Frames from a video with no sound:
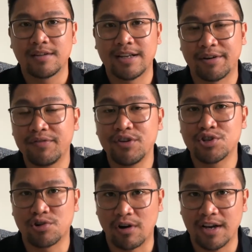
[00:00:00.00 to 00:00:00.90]
Now if you
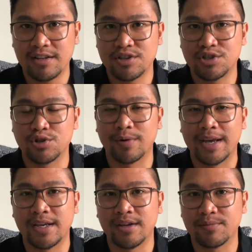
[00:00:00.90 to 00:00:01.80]
tried to do
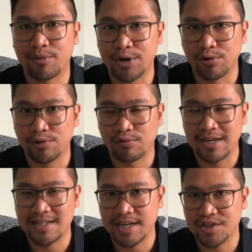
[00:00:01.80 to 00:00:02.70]
a
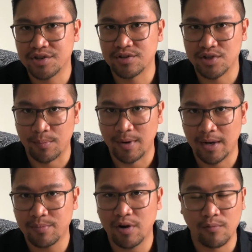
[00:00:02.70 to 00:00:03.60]
pre-authorization
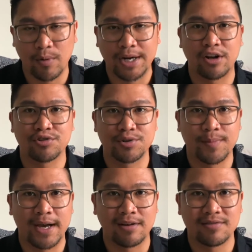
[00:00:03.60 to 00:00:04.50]
top-up of
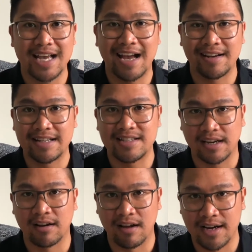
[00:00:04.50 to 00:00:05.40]
£100 and it
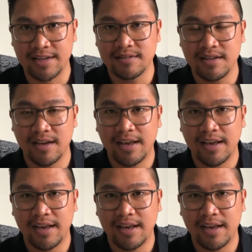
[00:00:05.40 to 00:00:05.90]
declined,